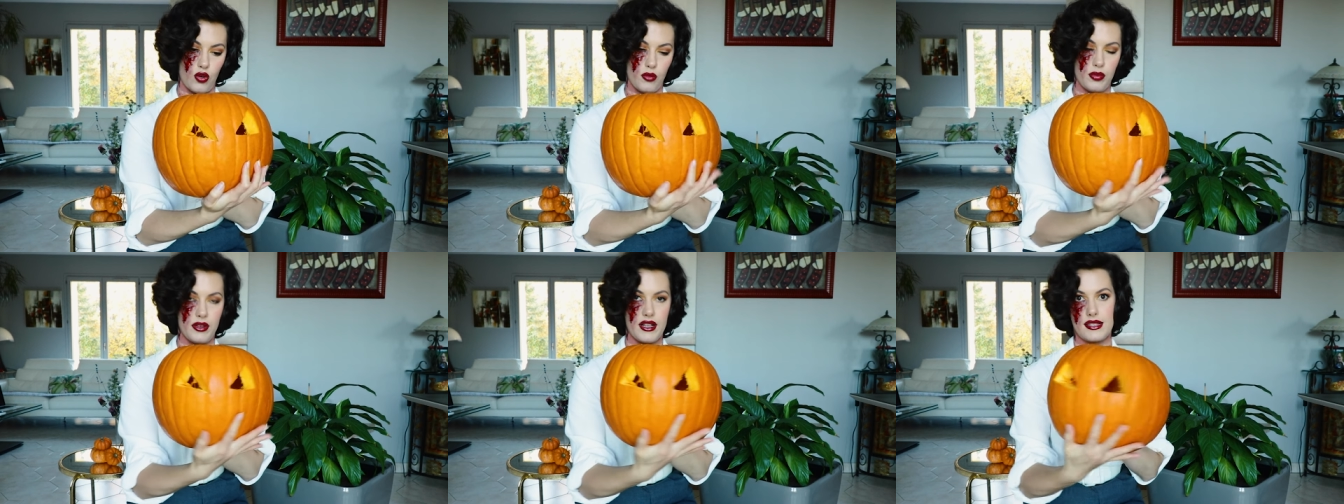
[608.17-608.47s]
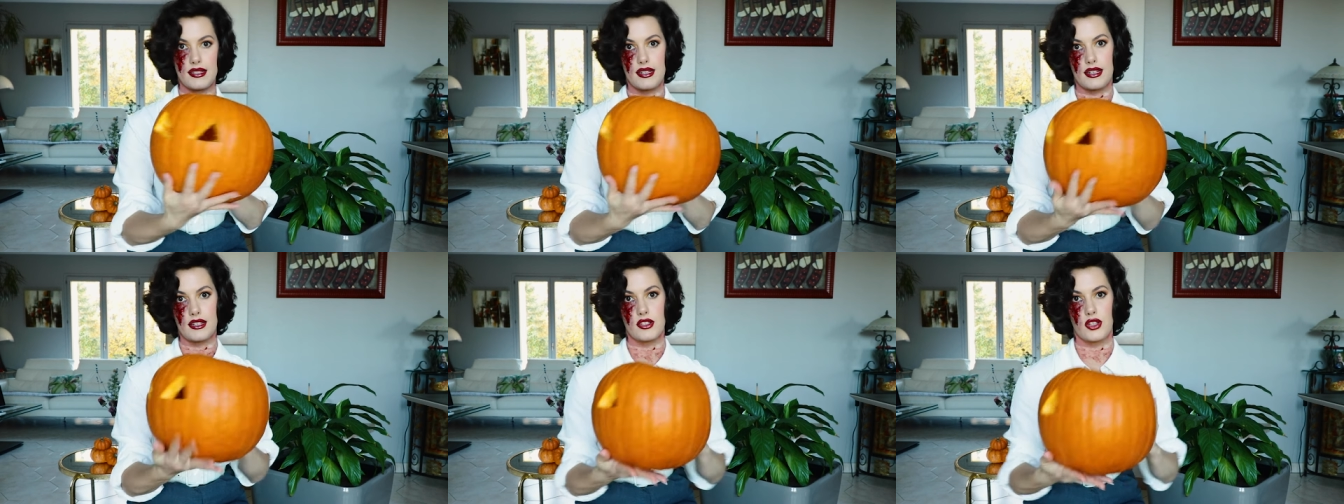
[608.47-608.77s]

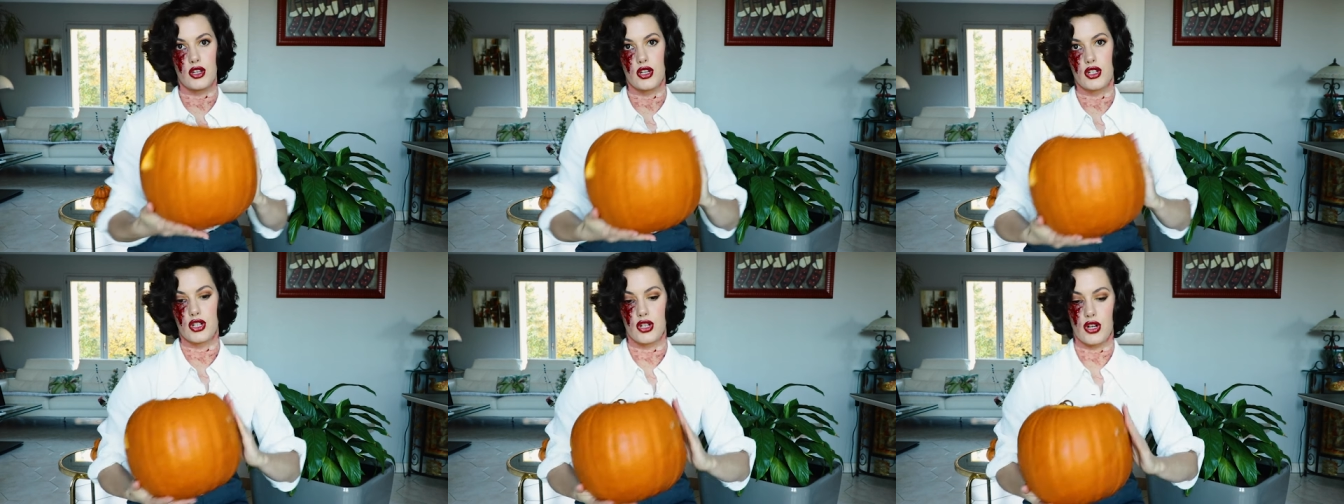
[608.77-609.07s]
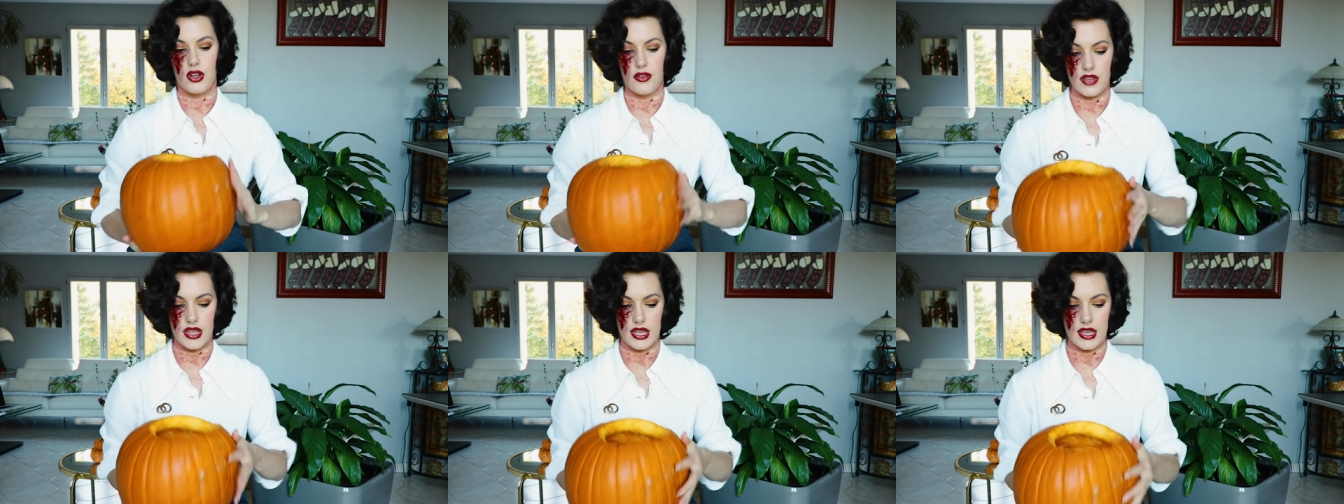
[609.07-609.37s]
plastic surgeon
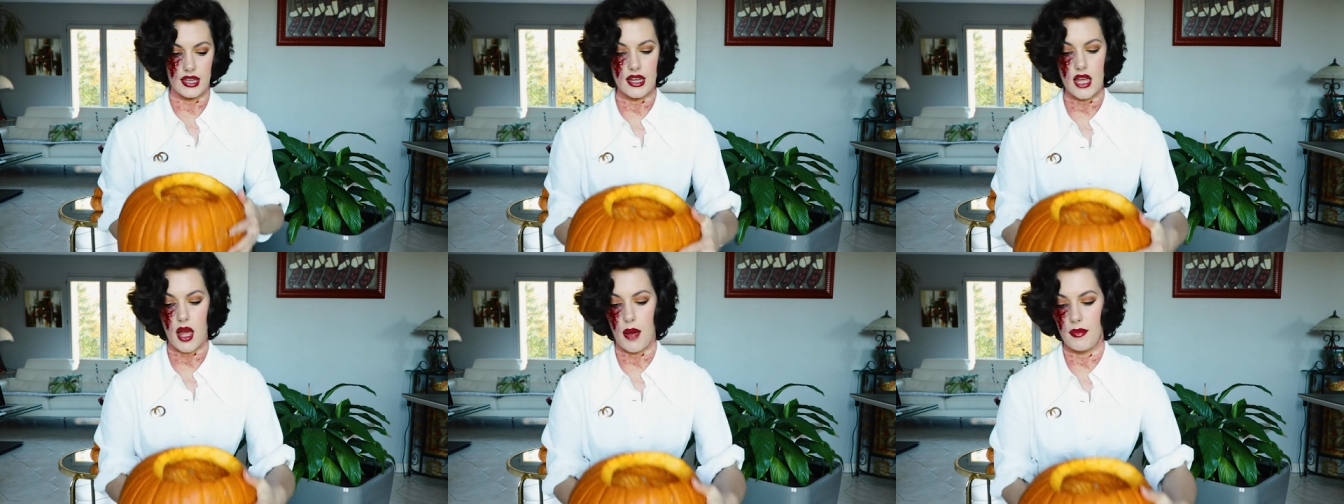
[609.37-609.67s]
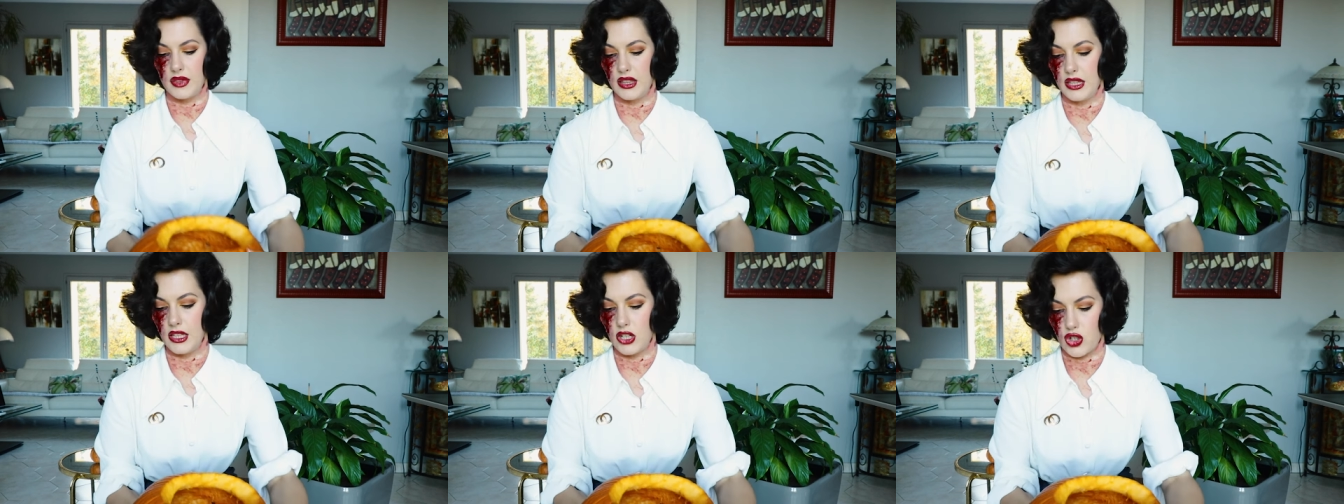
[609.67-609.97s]
over here.
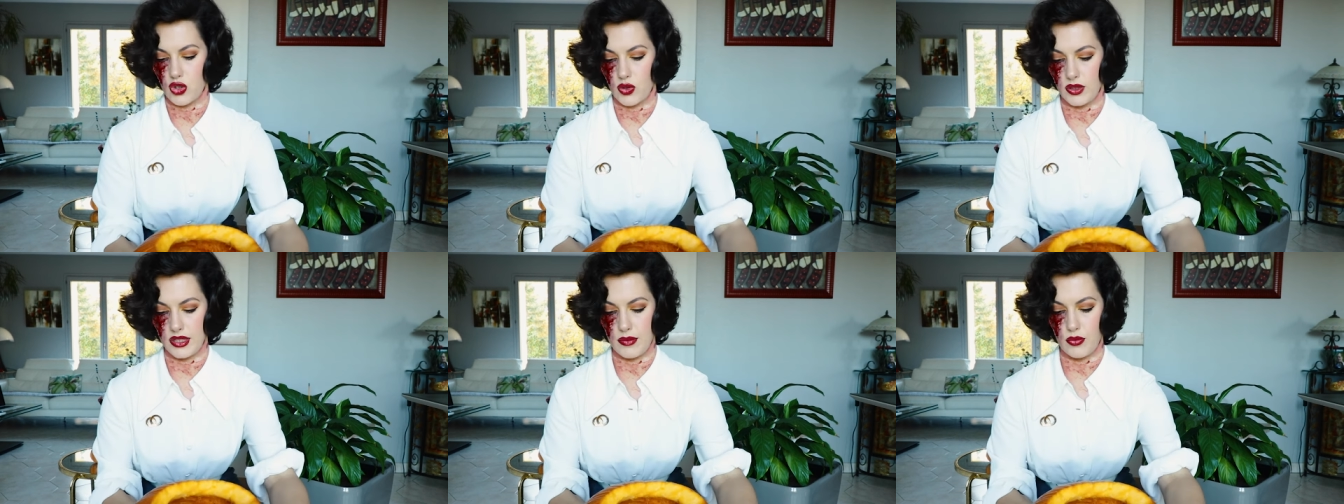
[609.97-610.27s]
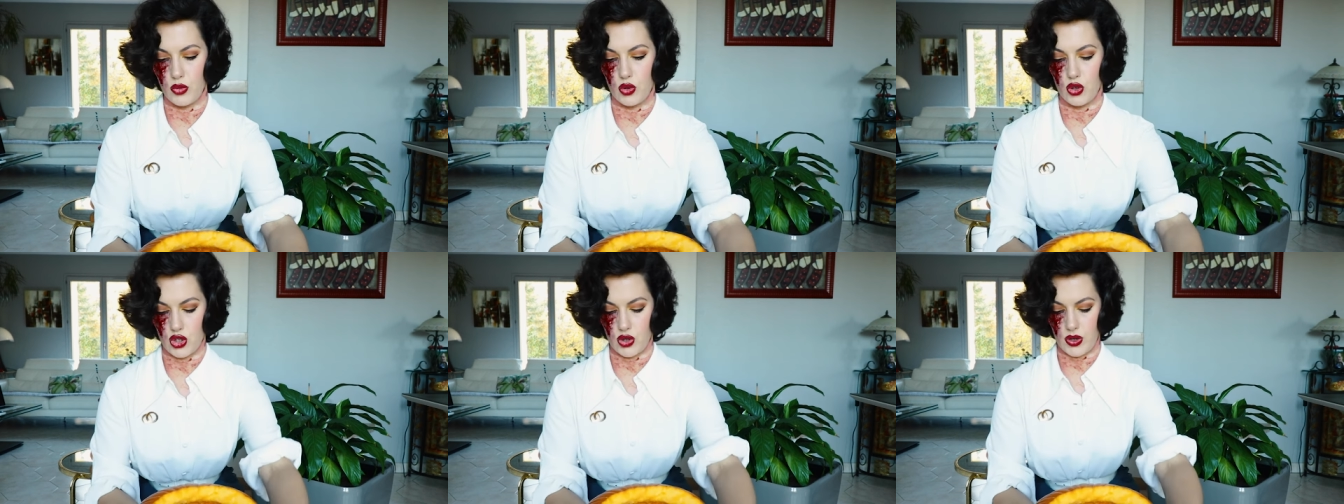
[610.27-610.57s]
I'm literally
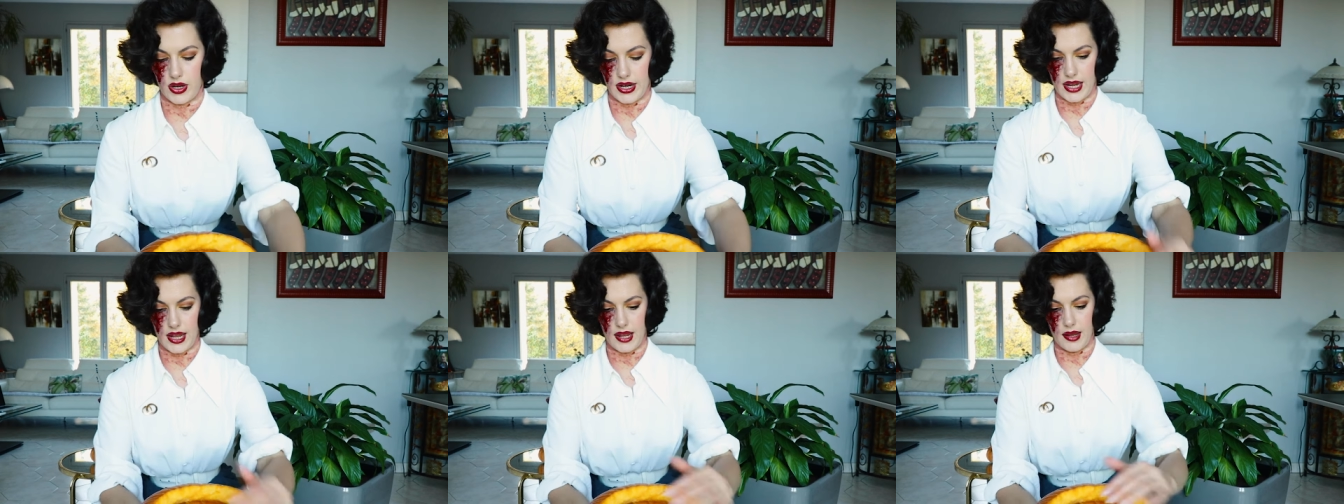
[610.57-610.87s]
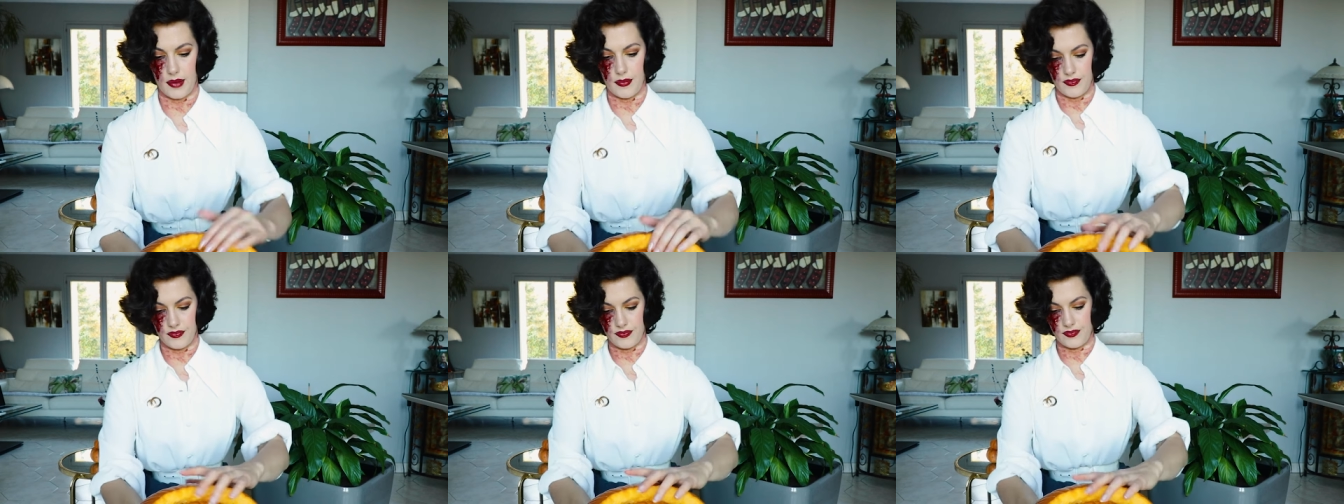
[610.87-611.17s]
butchering
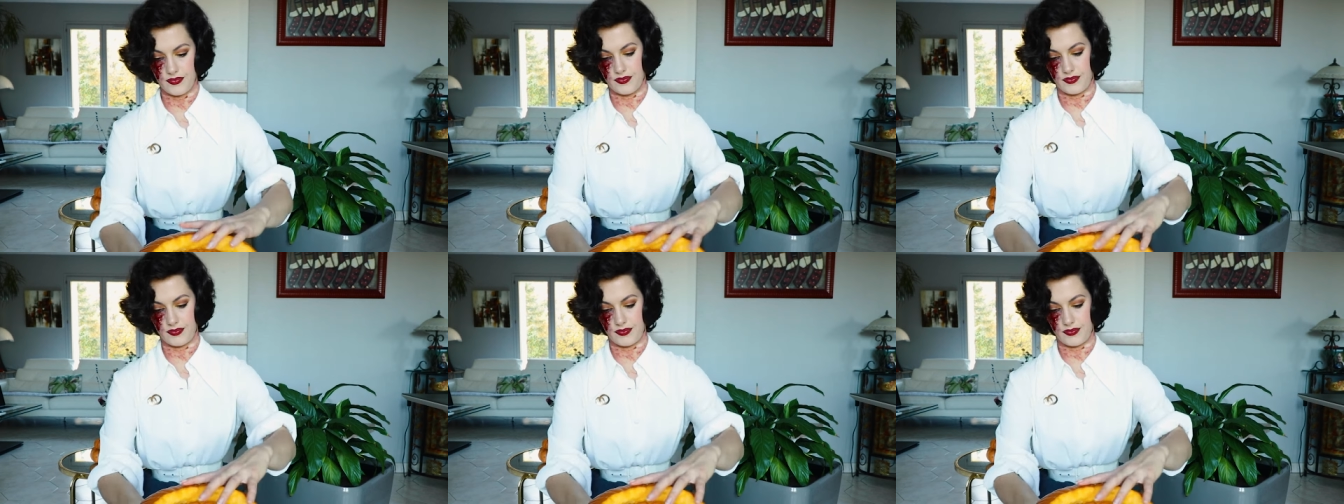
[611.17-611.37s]
him.